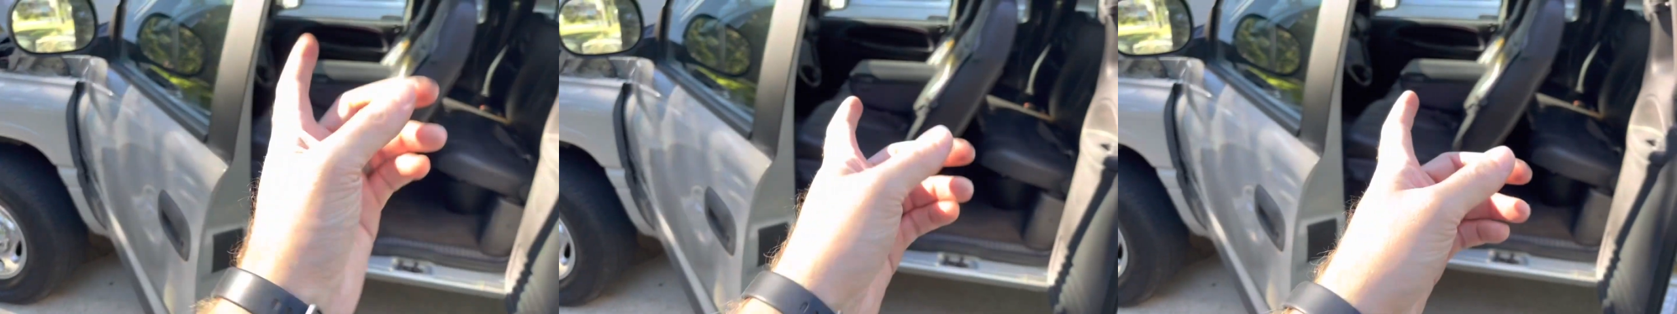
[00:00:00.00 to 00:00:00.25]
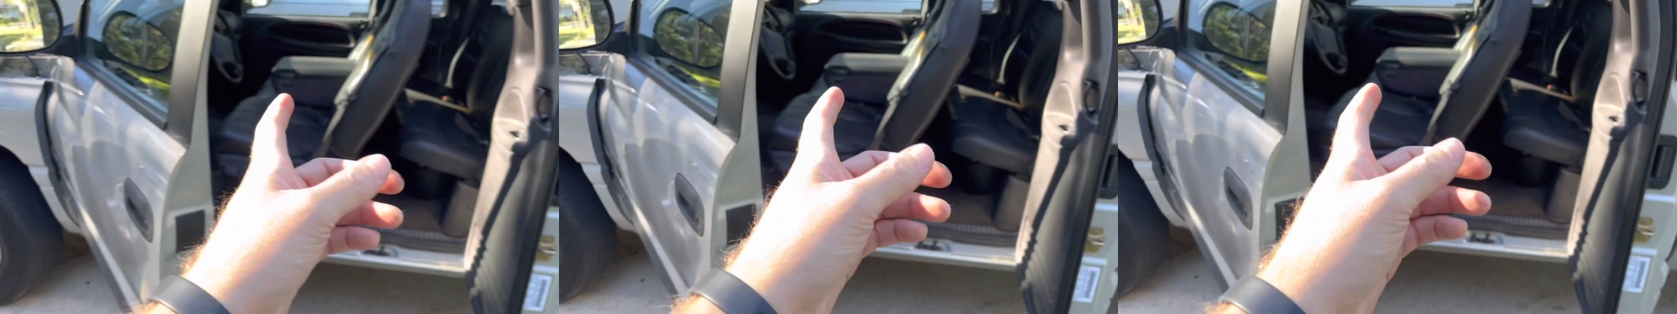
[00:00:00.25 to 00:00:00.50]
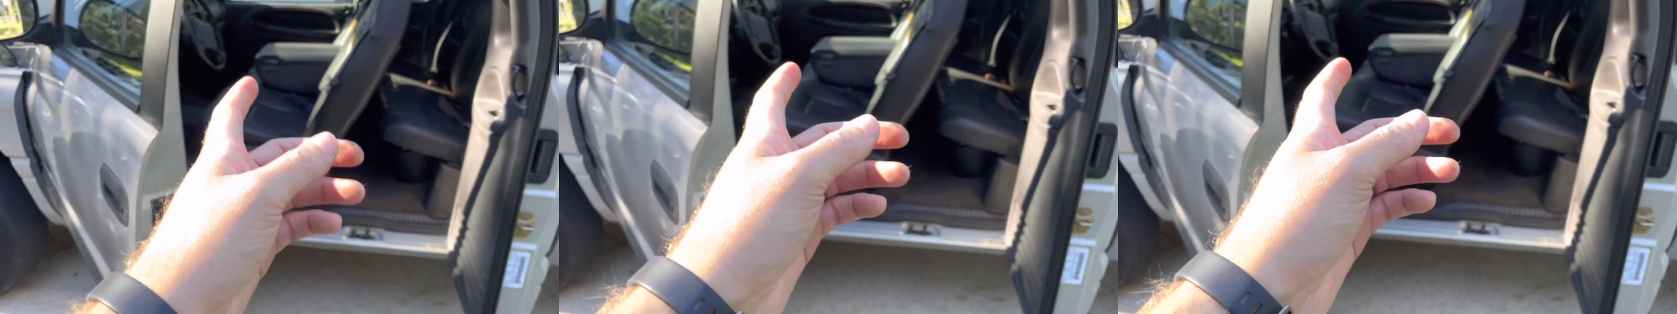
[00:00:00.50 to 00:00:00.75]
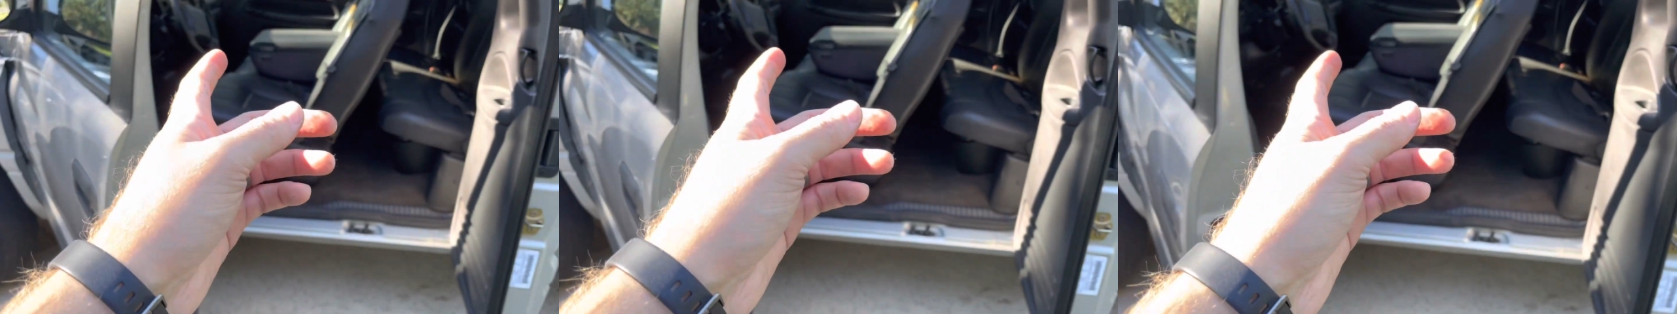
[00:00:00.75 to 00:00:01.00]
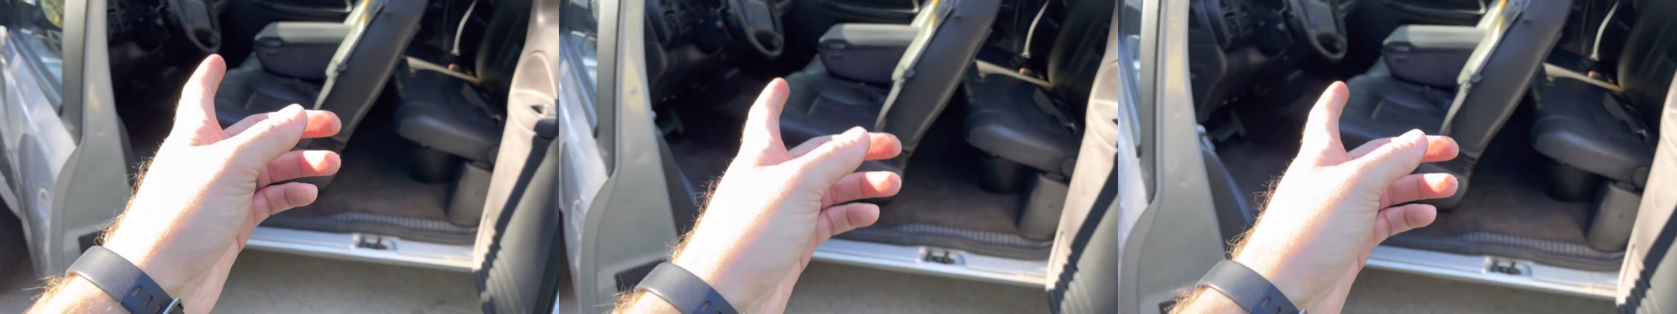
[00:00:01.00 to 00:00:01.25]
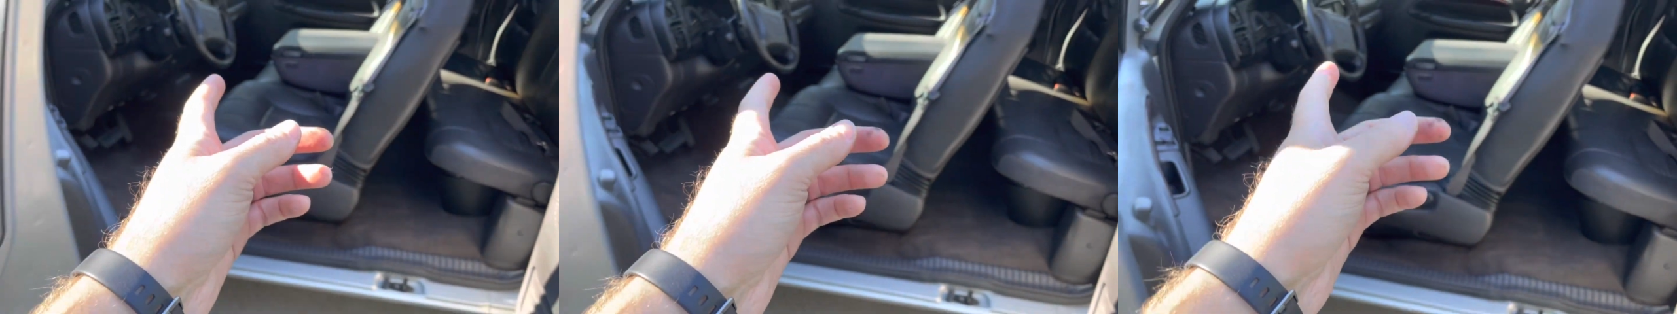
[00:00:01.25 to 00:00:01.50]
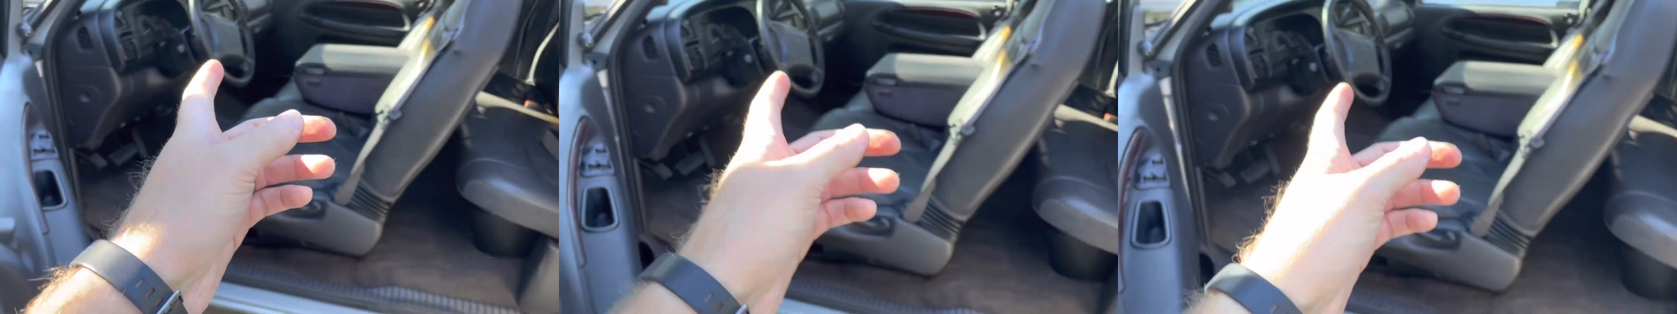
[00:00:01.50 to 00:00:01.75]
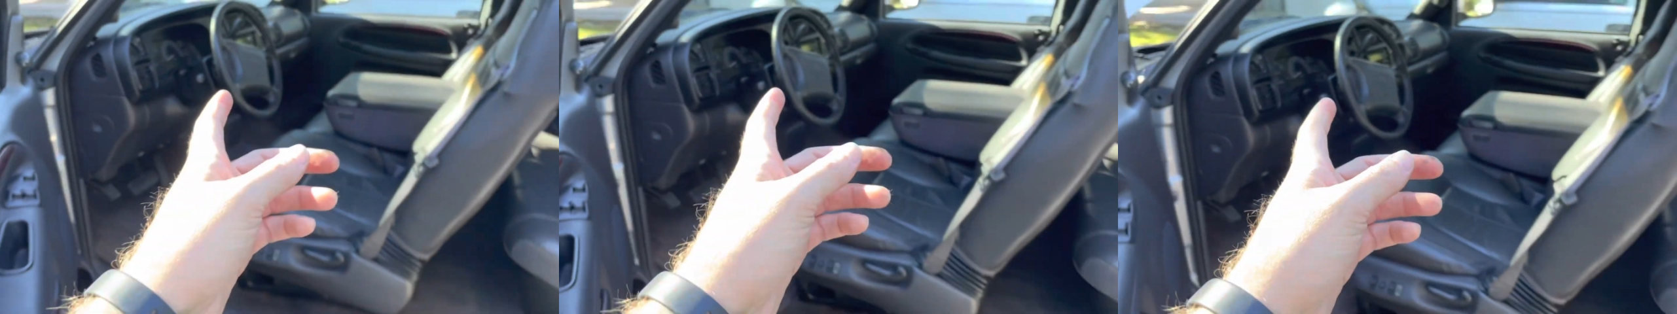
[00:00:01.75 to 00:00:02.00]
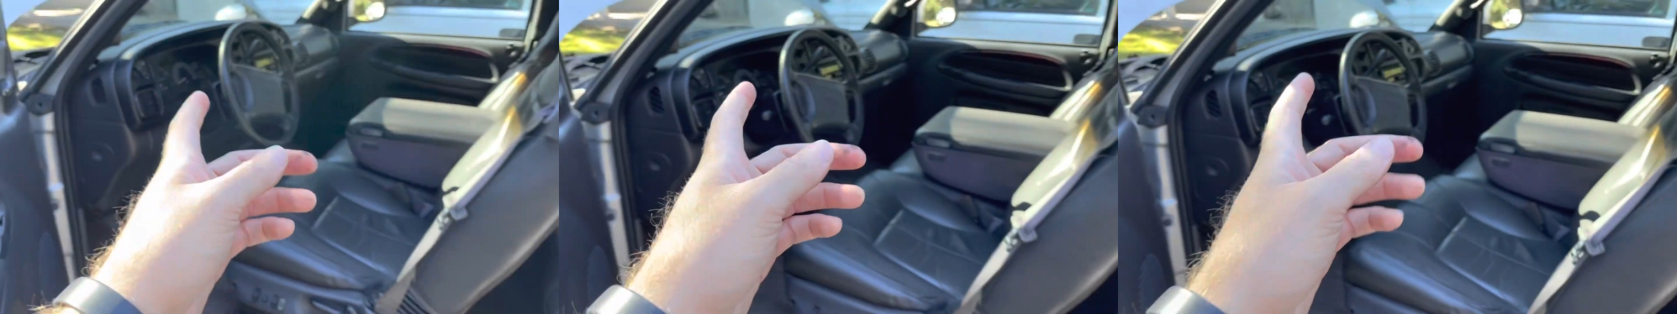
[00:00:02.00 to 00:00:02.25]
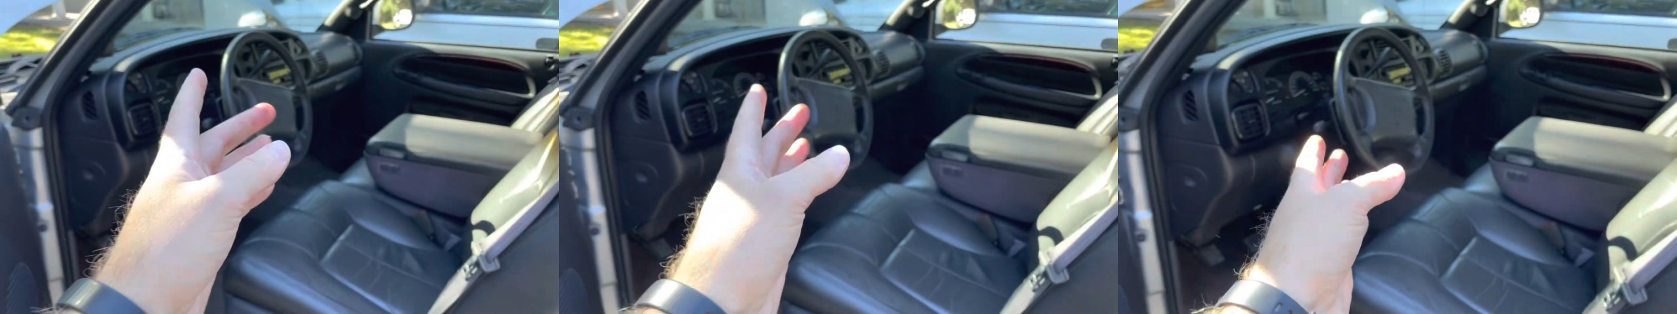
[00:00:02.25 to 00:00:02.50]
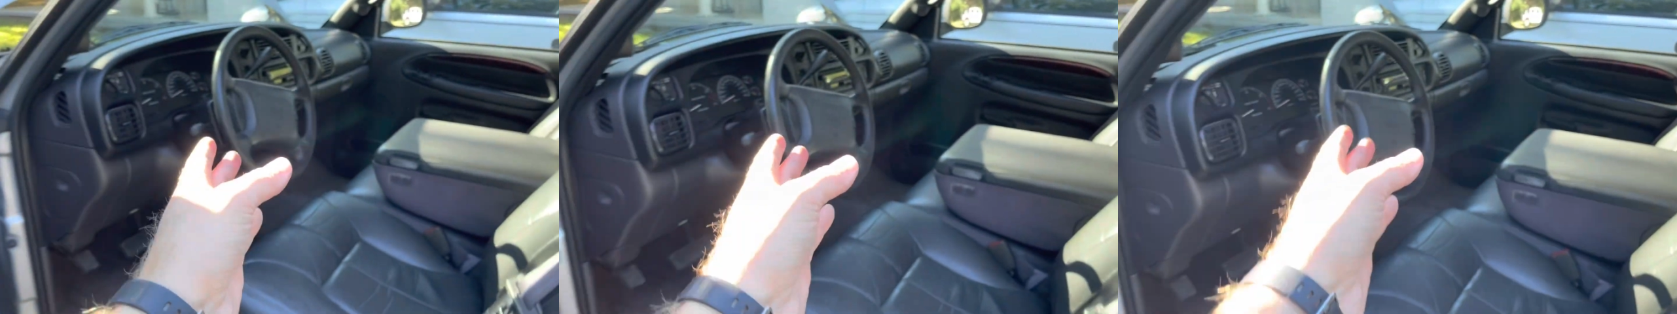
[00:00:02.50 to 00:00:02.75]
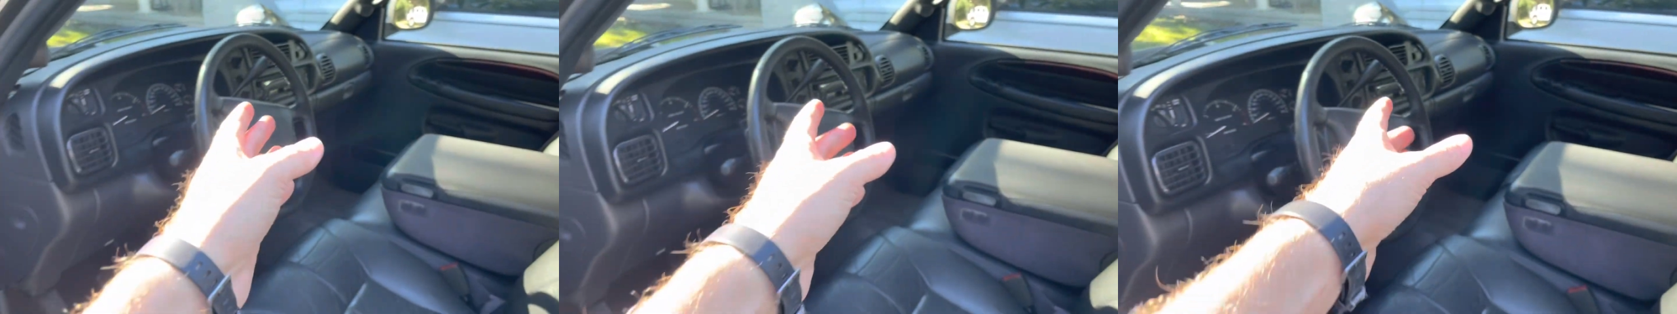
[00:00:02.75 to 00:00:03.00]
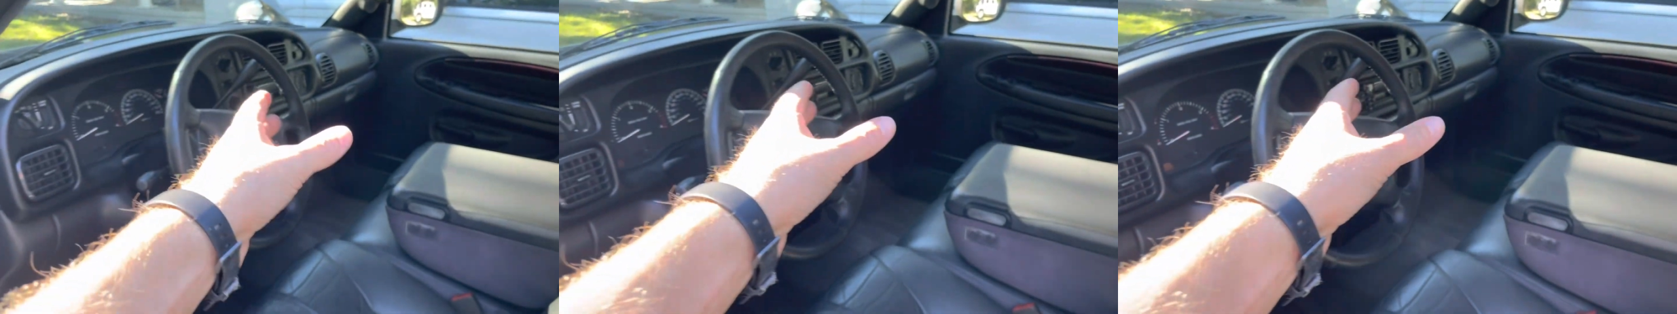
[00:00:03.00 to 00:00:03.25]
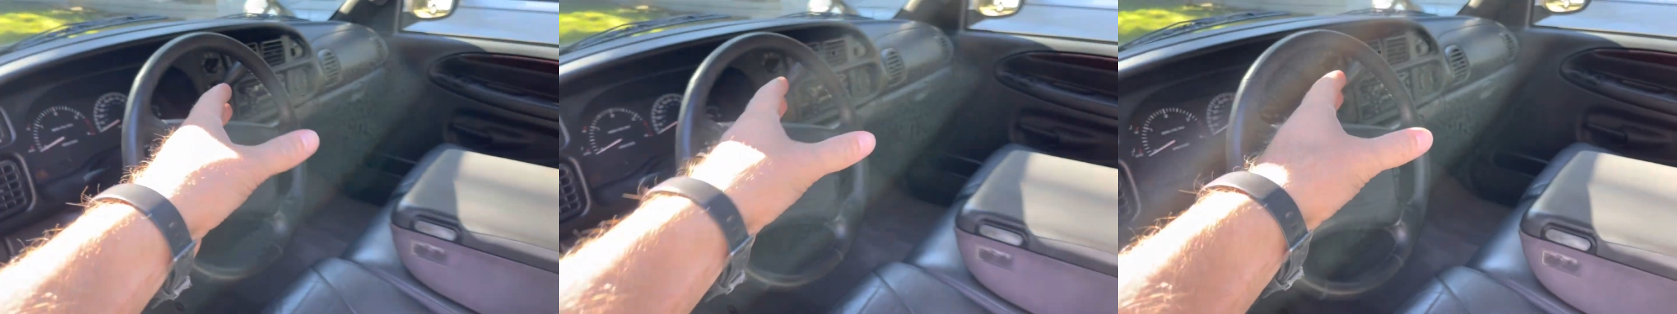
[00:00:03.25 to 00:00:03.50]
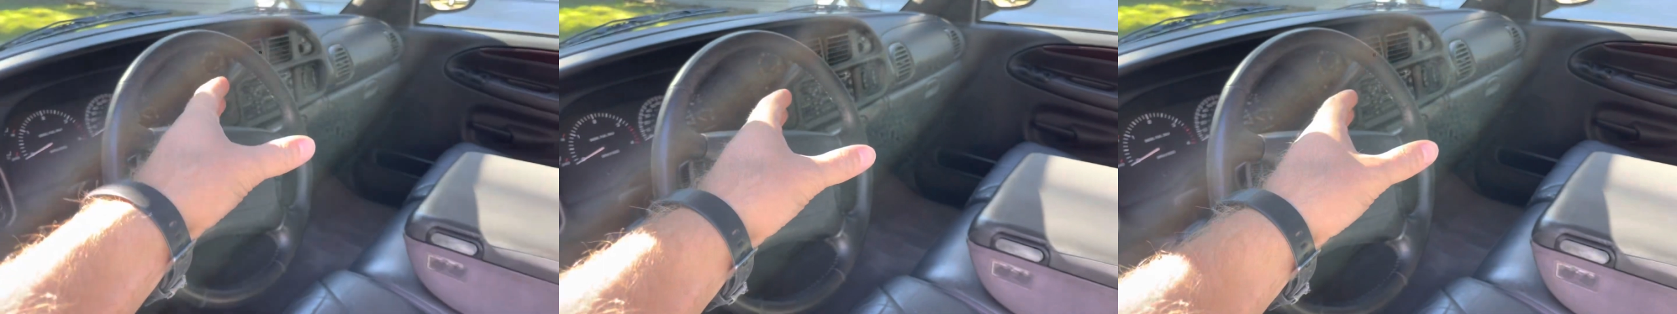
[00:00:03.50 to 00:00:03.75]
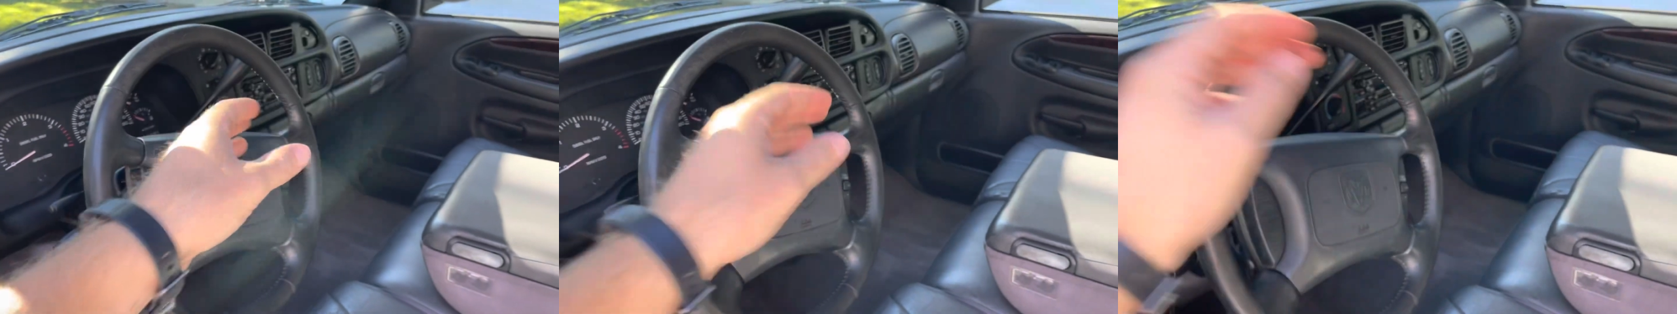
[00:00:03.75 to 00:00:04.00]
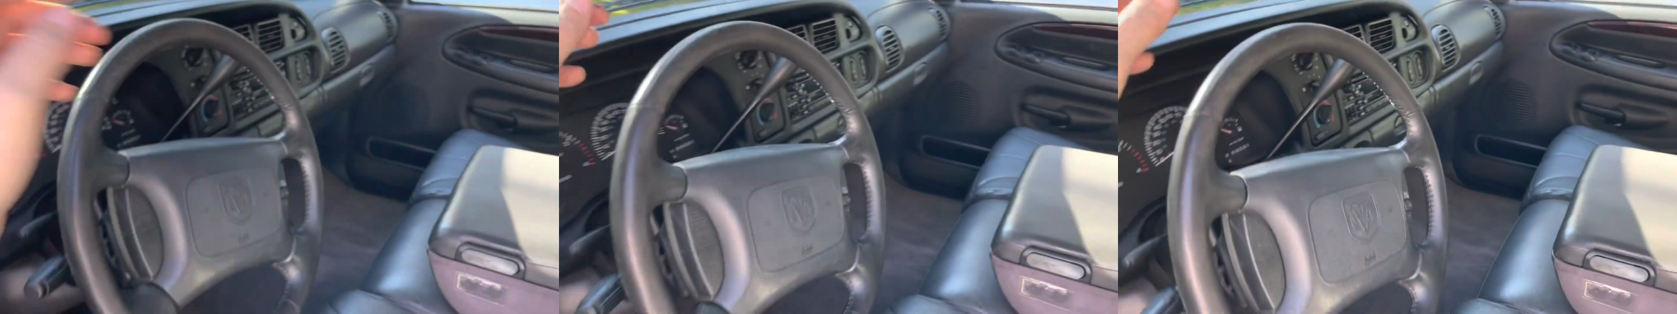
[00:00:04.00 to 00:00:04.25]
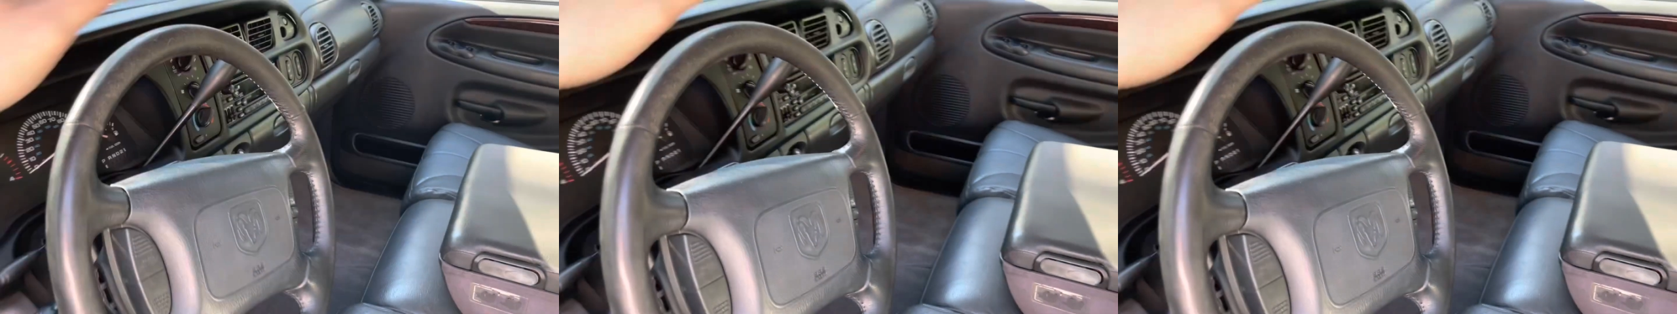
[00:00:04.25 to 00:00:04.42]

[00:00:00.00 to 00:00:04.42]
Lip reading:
[unreadable: no face in view]